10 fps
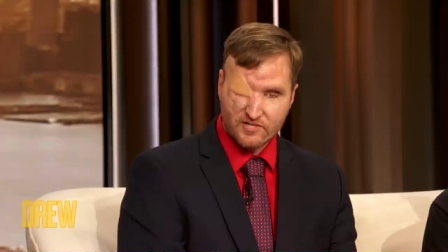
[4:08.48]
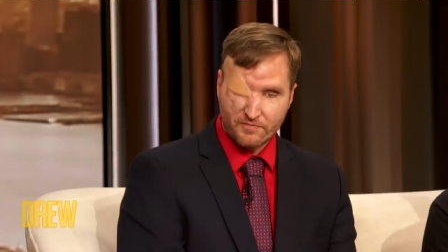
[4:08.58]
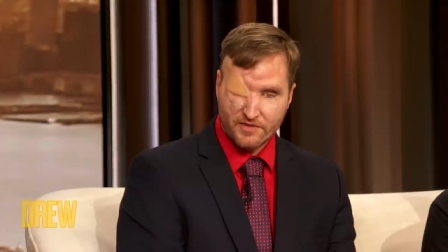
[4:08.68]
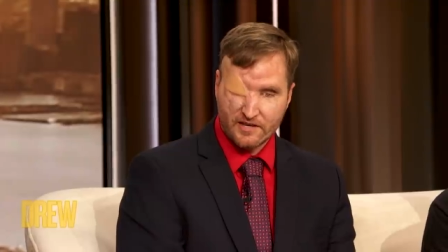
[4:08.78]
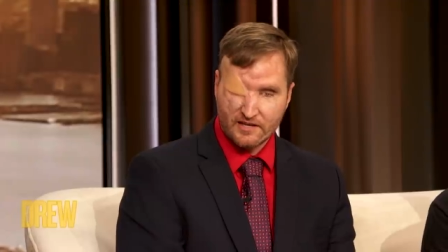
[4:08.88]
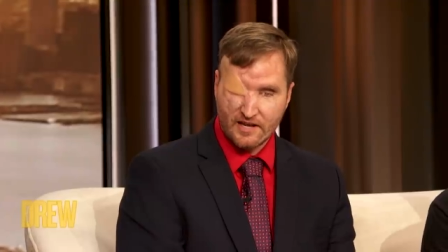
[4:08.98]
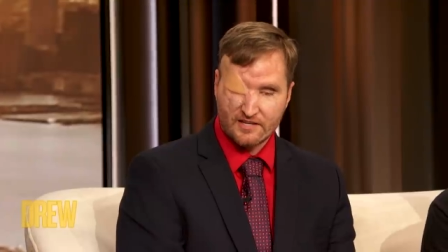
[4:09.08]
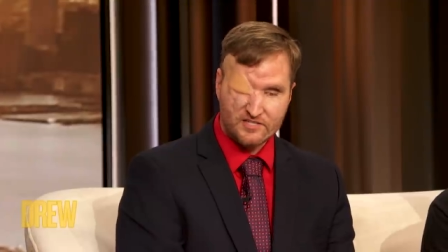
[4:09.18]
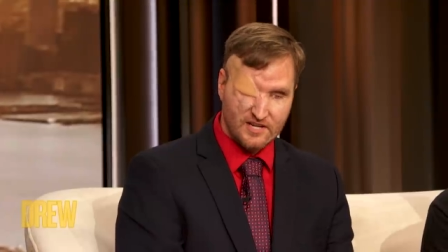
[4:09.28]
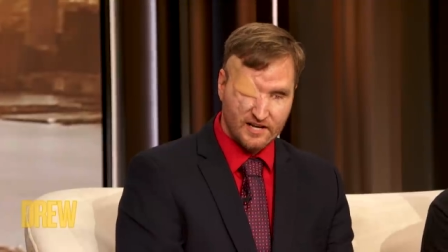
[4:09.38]
something and
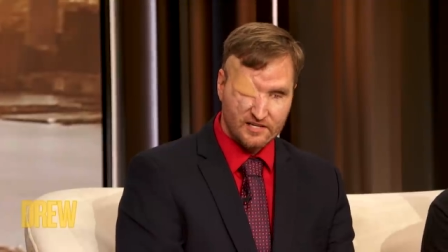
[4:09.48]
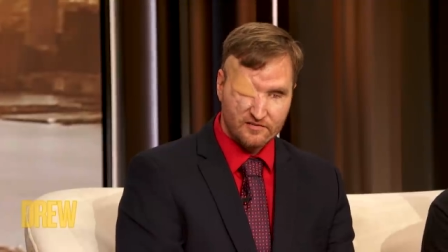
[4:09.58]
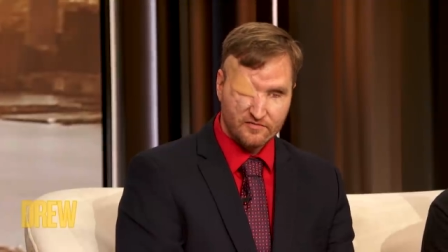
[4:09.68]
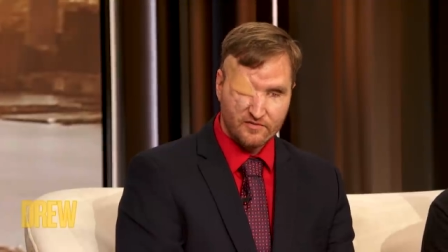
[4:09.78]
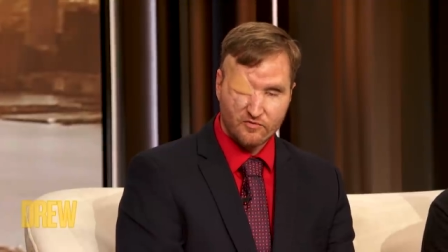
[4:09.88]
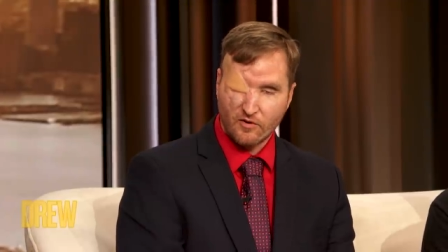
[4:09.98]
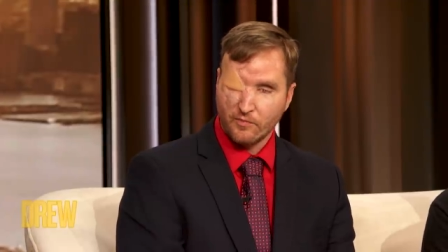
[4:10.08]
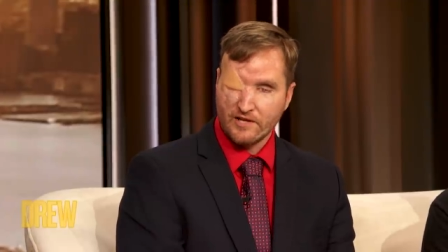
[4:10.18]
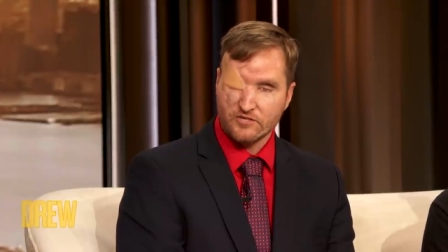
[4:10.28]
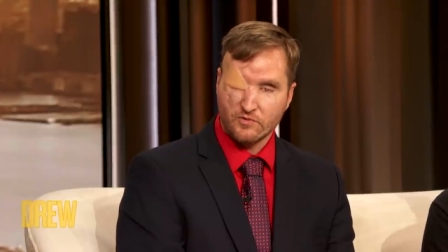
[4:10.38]
it's a negative,
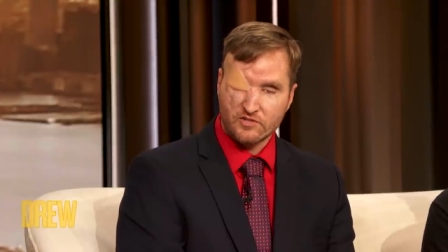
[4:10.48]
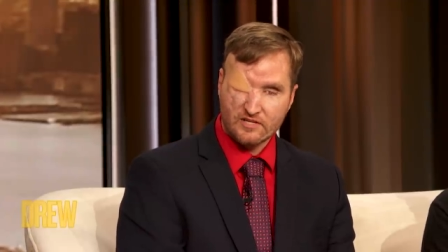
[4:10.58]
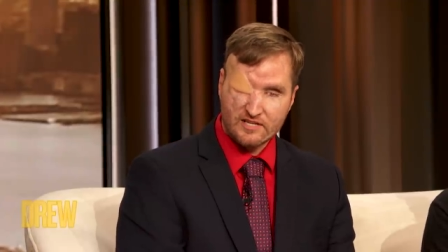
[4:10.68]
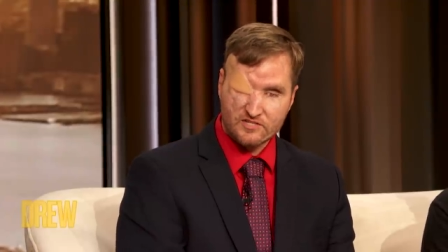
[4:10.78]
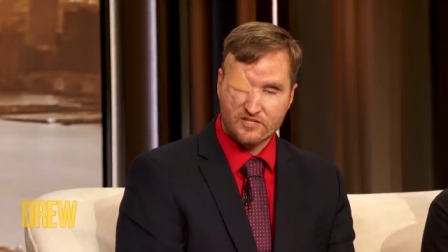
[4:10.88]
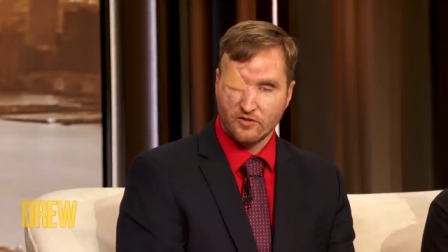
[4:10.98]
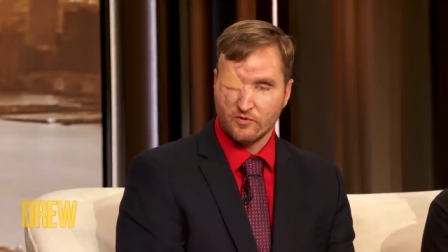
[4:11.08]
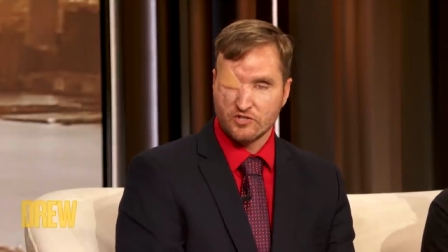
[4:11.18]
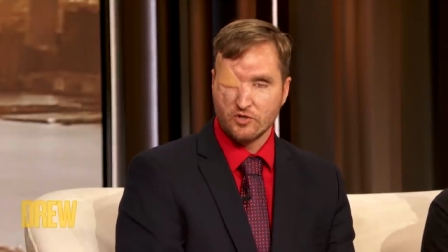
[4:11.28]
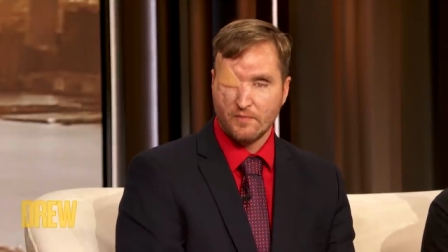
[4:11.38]
replace it instantly
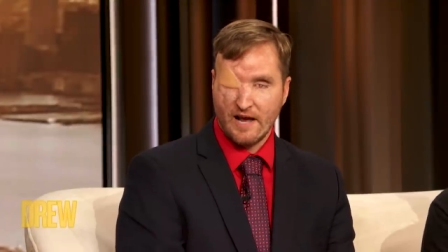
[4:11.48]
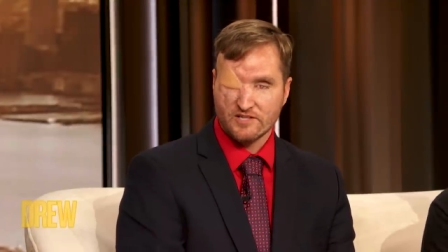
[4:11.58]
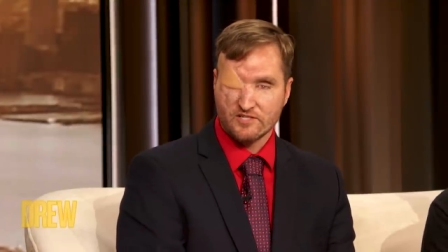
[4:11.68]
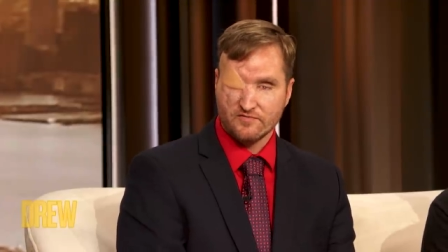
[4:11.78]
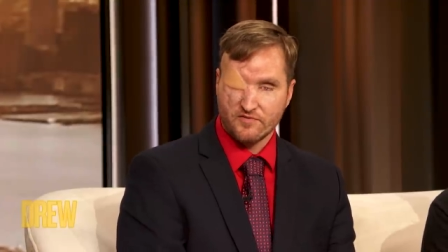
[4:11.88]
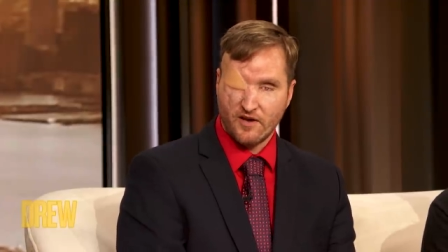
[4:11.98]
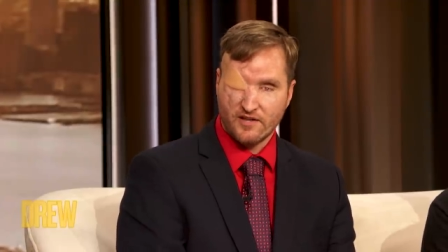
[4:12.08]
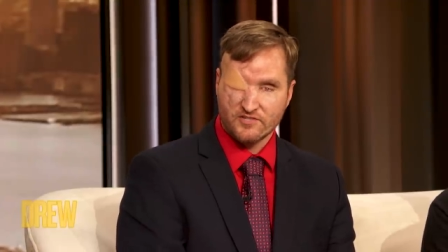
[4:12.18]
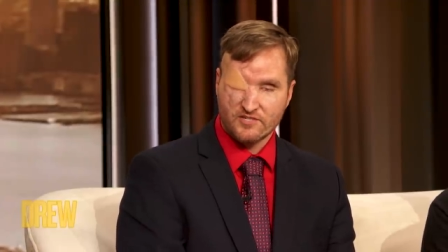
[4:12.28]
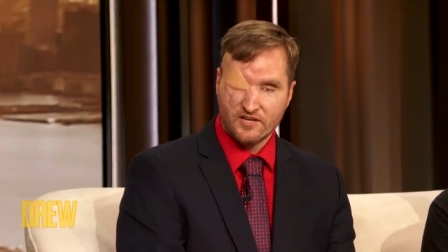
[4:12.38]
with 2 positive
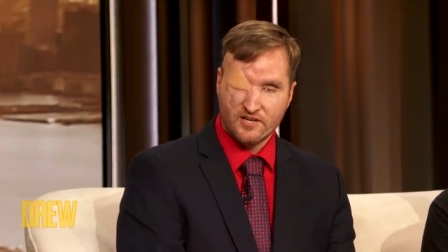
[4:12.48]
thoughts.